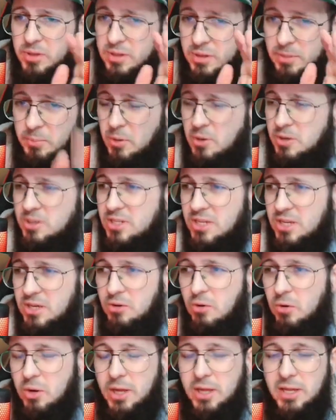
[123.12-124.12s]
the poison
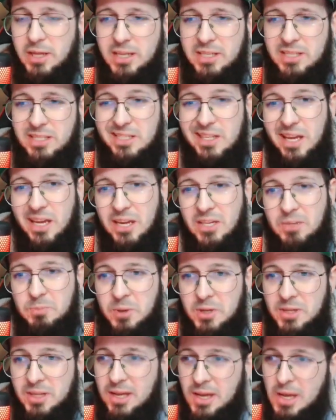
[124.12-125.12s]
hero in this stage,
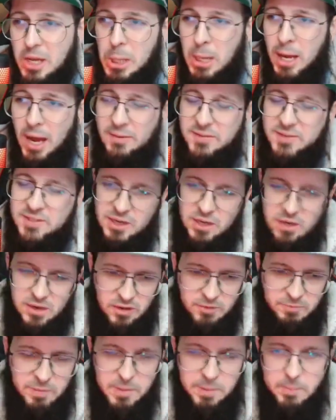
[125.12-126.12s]
but I've seen a lot
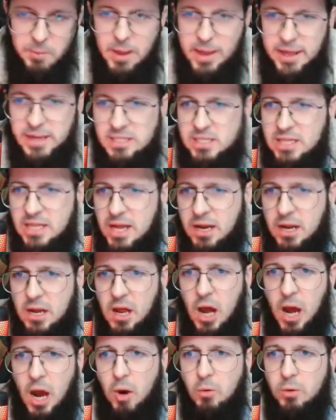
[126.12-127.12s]
of people ask, like,
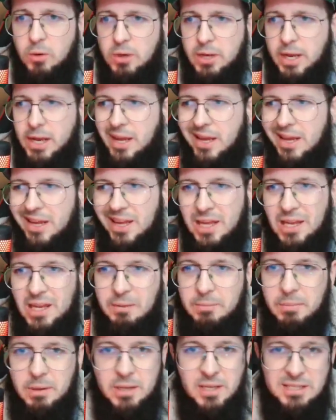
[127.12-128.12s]
how can I kill
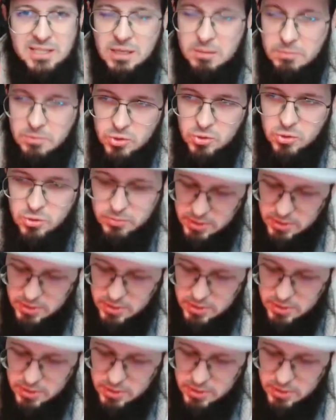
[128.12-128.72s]
him? He's immune,